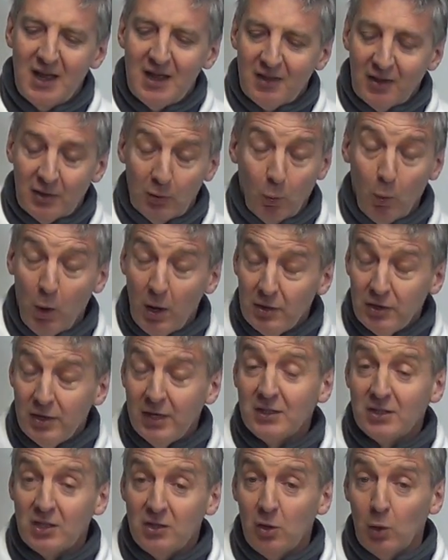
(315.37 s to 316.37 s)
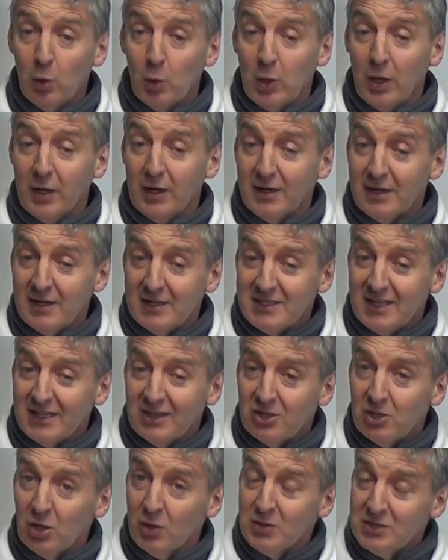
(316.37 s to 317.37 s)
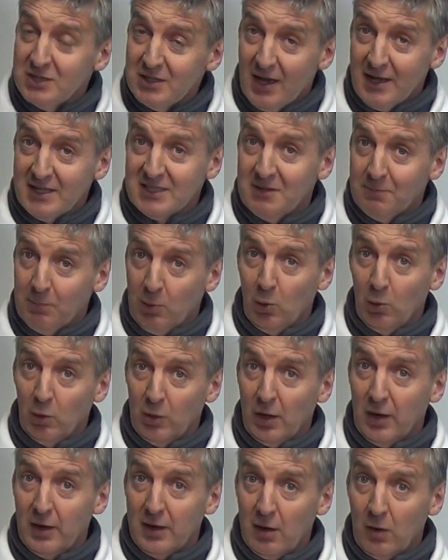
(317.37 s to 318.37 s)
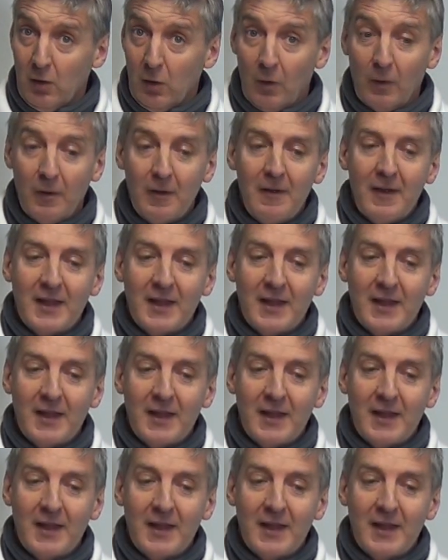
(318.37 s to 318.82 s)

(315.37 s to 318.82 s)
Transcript: Now the one thing to note on it is it does not support IR.